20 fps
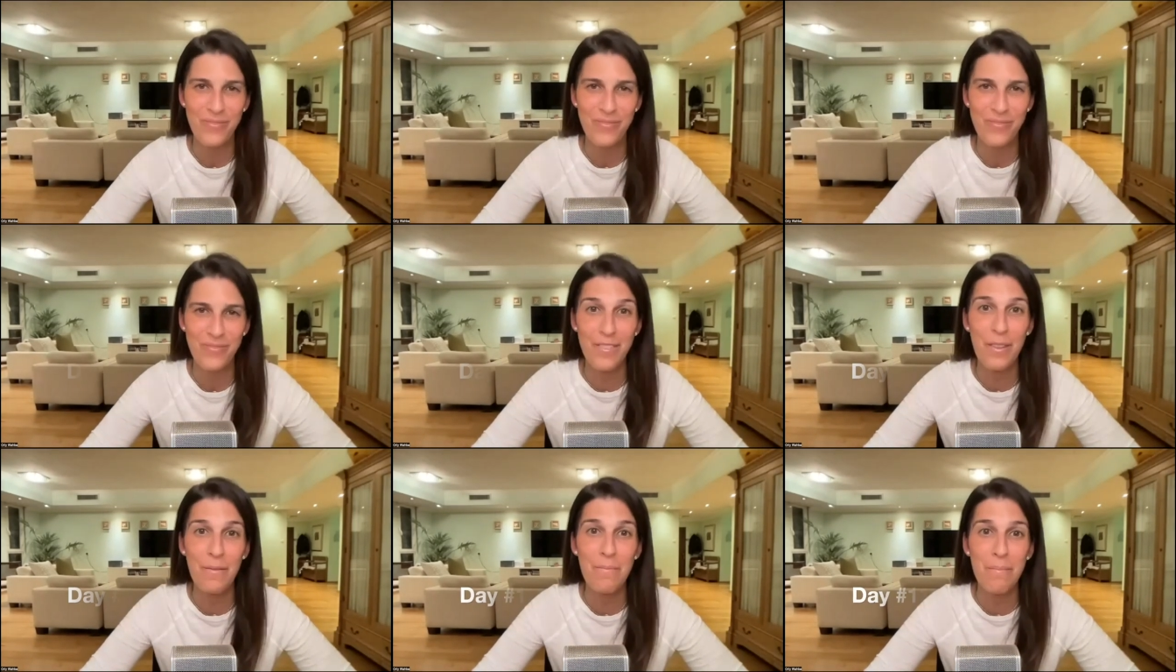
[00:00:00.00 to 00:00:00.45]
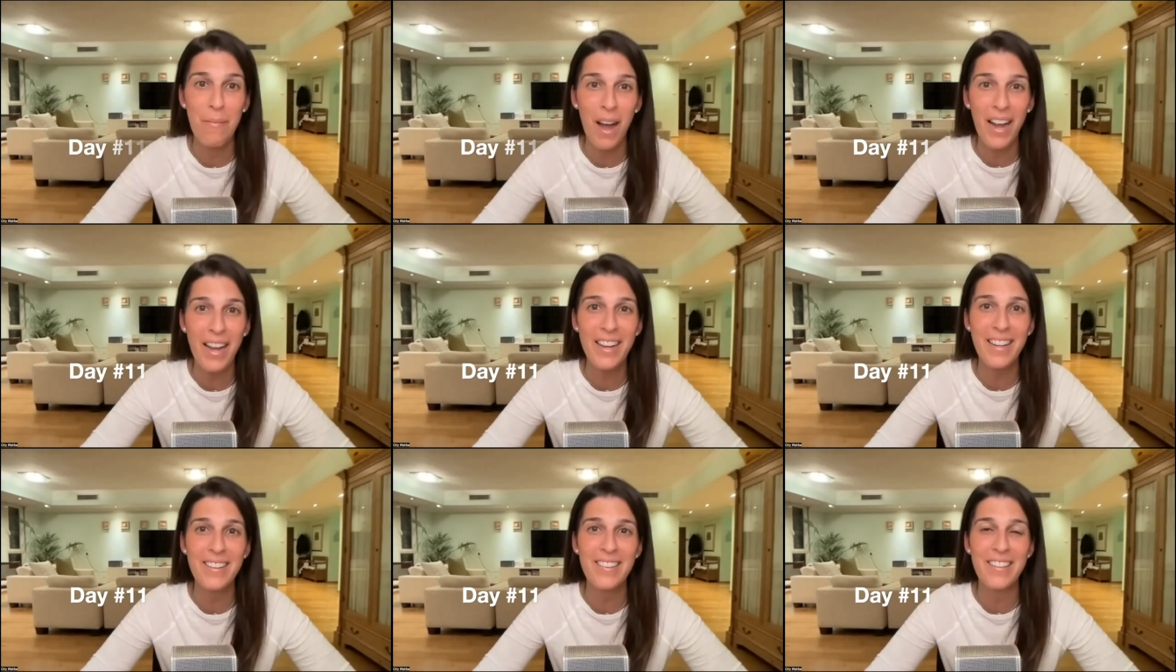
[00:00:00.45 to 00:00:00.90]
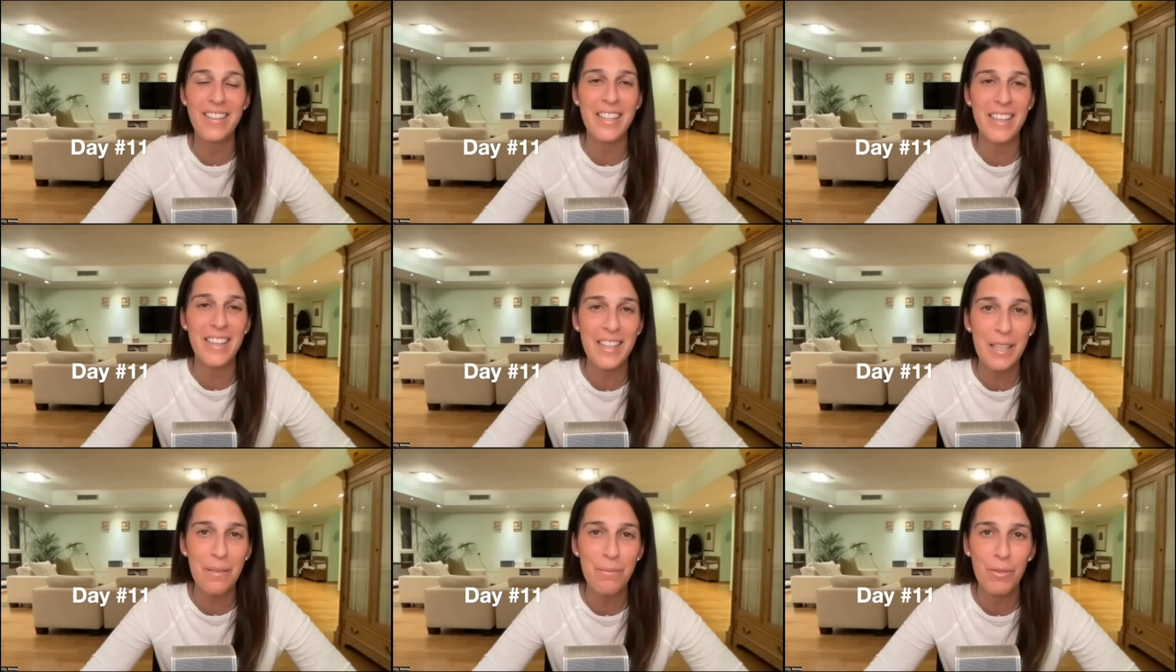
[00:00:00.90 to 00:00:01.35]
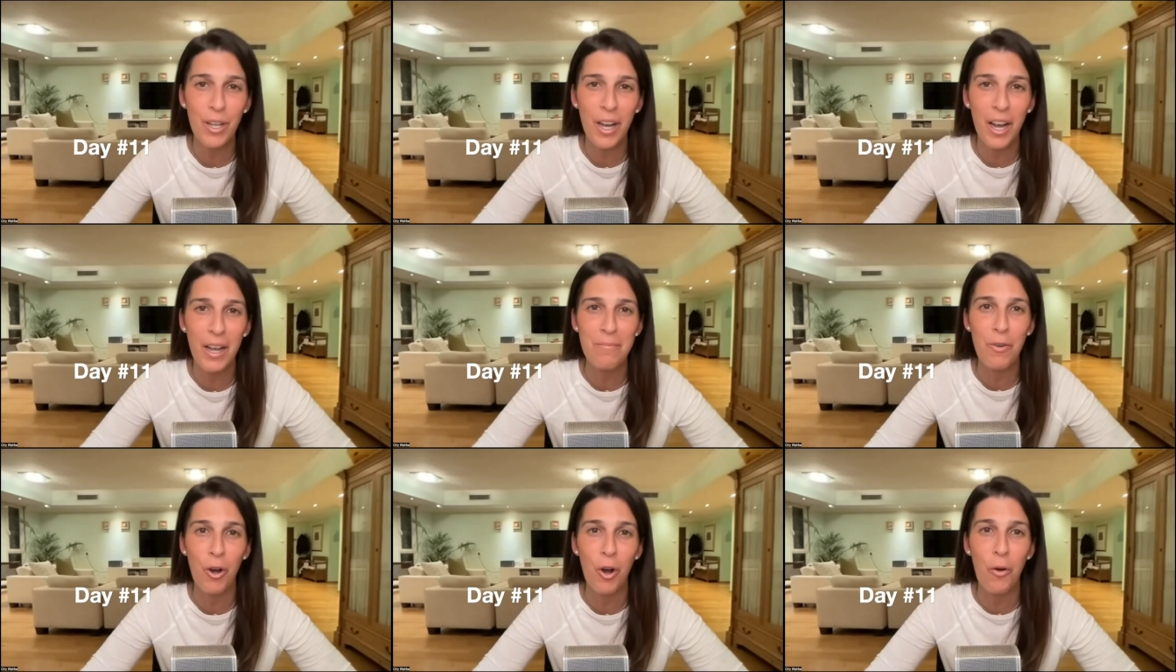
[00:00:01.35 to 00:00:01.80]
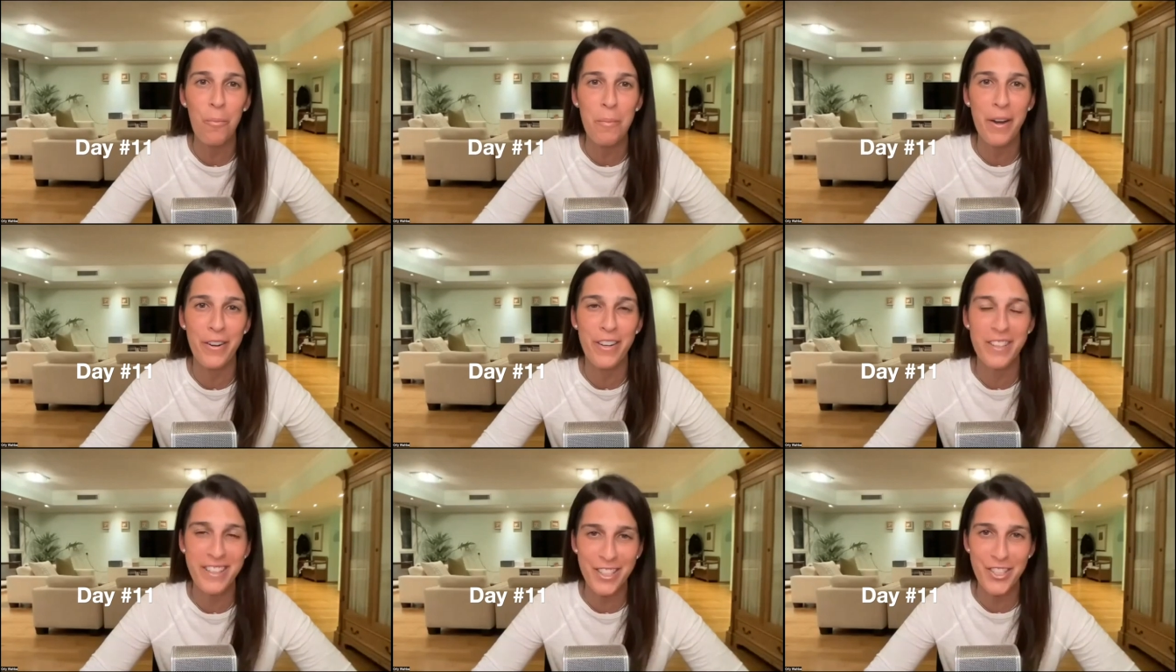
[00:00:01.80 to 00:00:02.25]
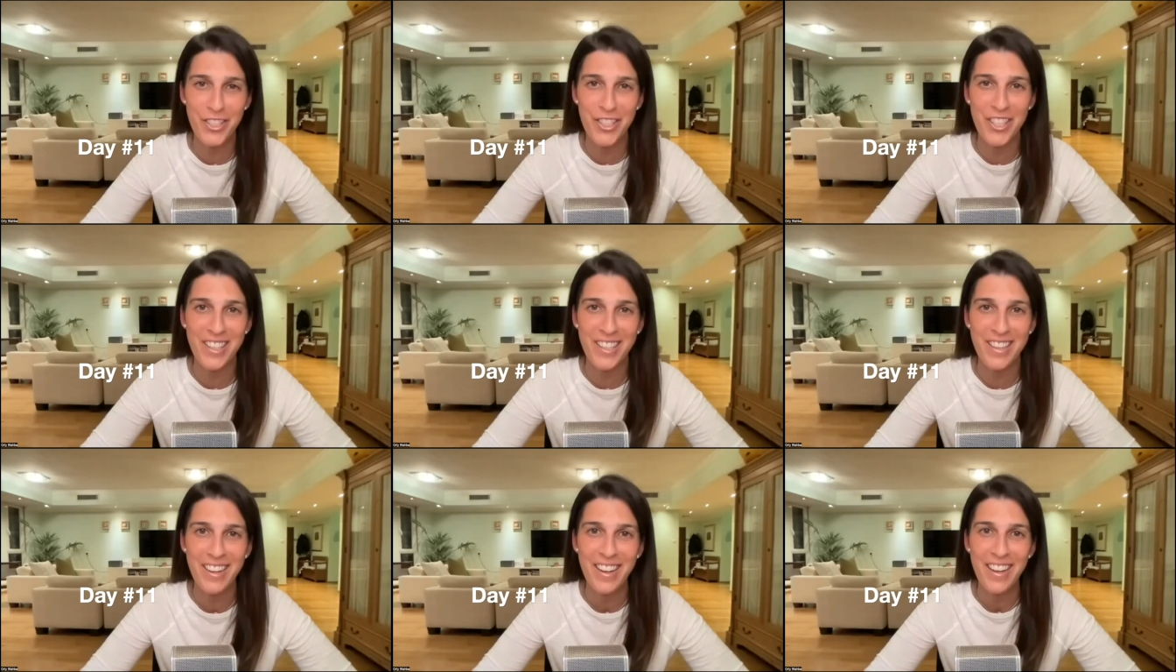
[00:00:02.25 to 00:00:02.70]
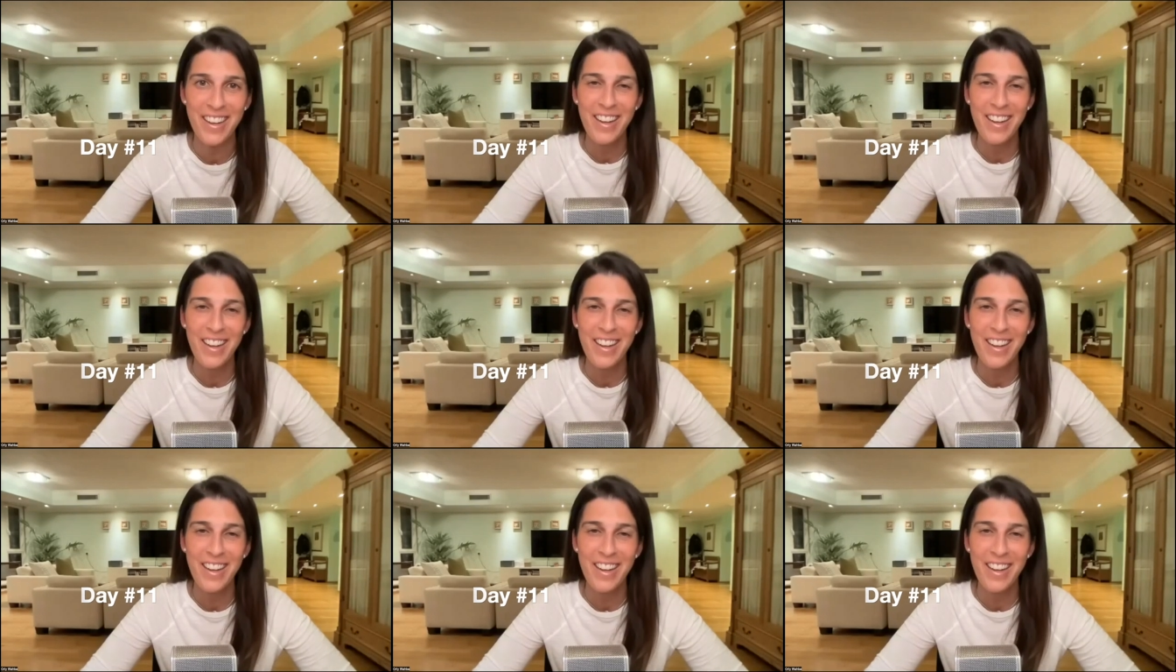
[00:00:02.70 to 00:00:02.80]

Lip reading: of the My Tehillim Time Omer edition,